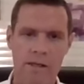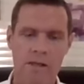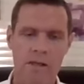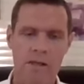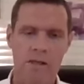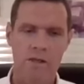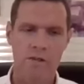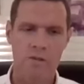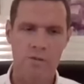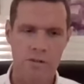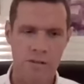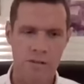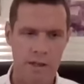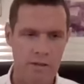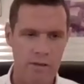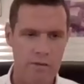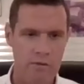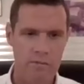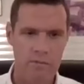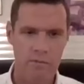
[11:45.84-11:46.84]
Okay,
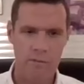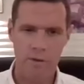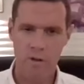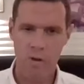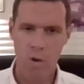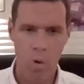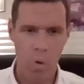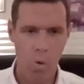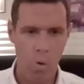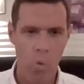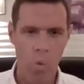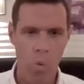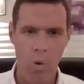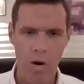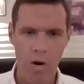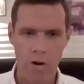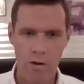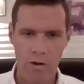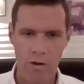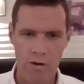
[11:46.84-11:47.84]
so it's like
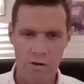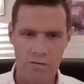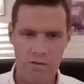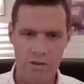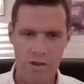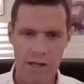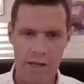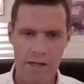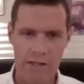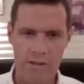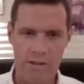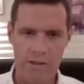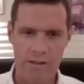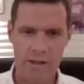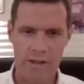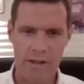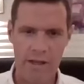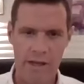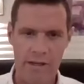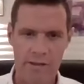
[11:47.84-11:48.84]
the whole world could
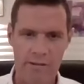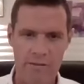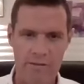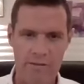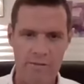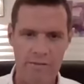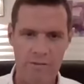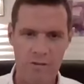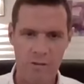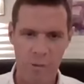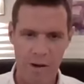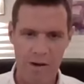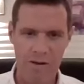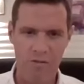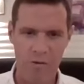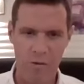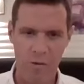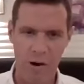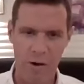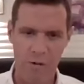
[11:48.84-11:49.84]
have changed in that
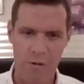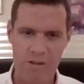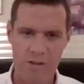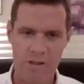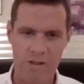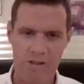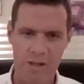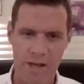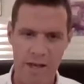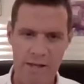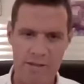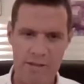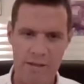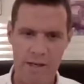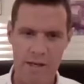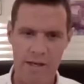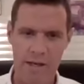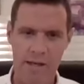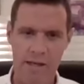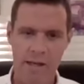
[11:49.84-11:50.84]
24
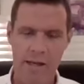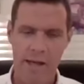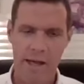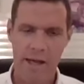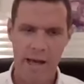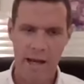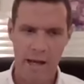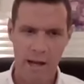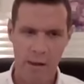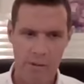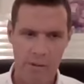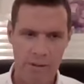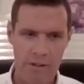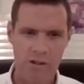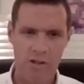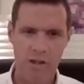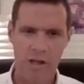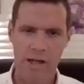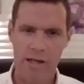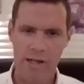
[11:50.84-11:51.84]
hours since yesterday.
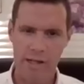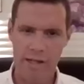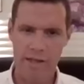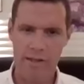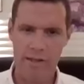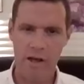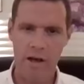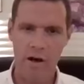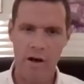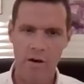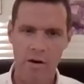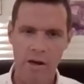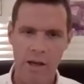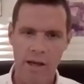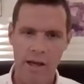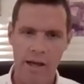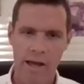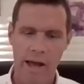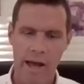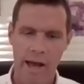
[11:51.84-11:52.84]
Allowing the child
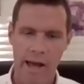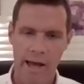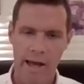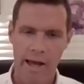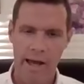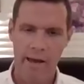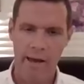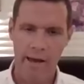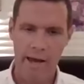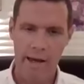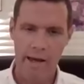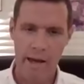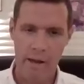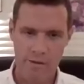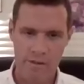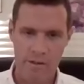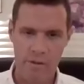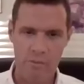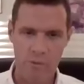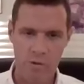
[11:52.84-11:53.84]
in there
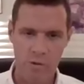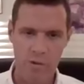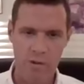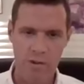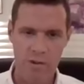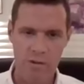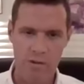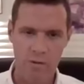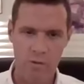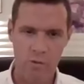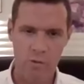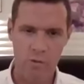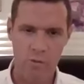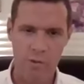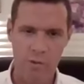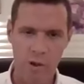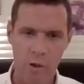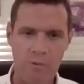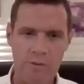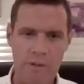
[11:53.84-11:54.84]
allows him
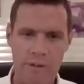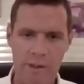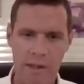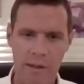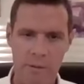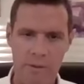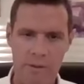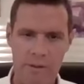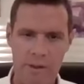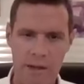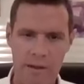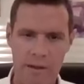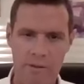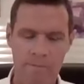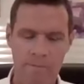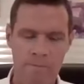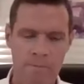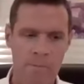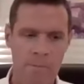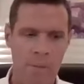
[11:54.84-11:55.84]
to be up to
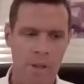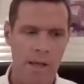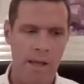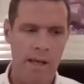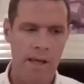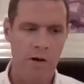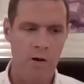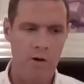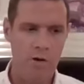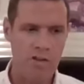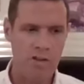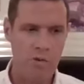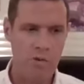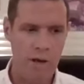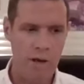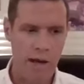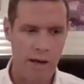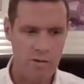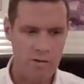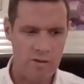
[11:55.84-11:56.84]
date with that.
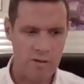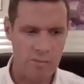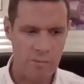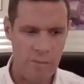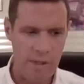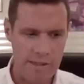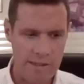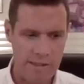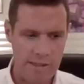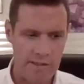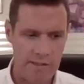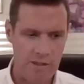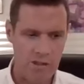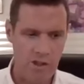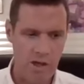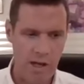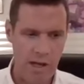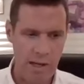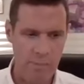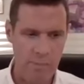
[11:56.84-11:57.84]
It also allows
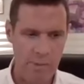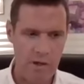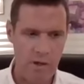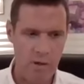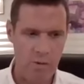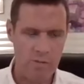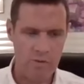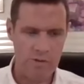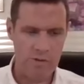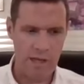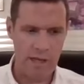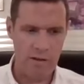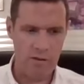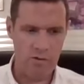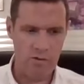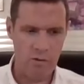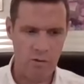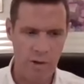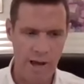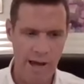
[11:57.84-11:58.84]
him, it's like the child
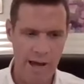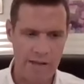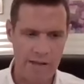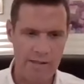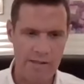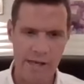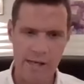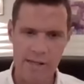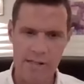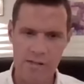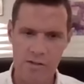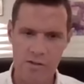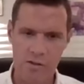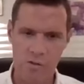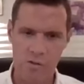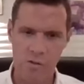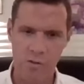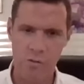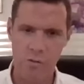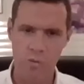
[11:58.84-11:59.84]
becomes then, through
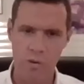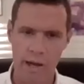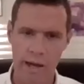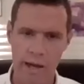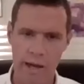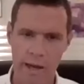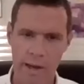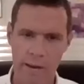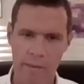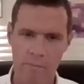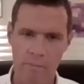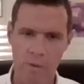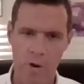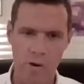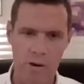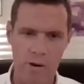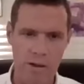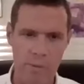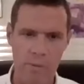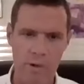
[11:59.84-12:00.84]
access to
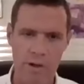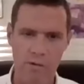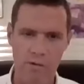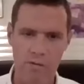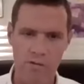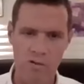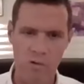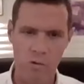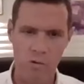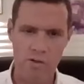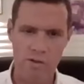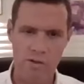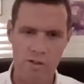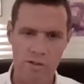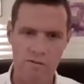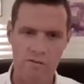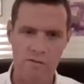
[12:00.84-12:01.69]
unlimited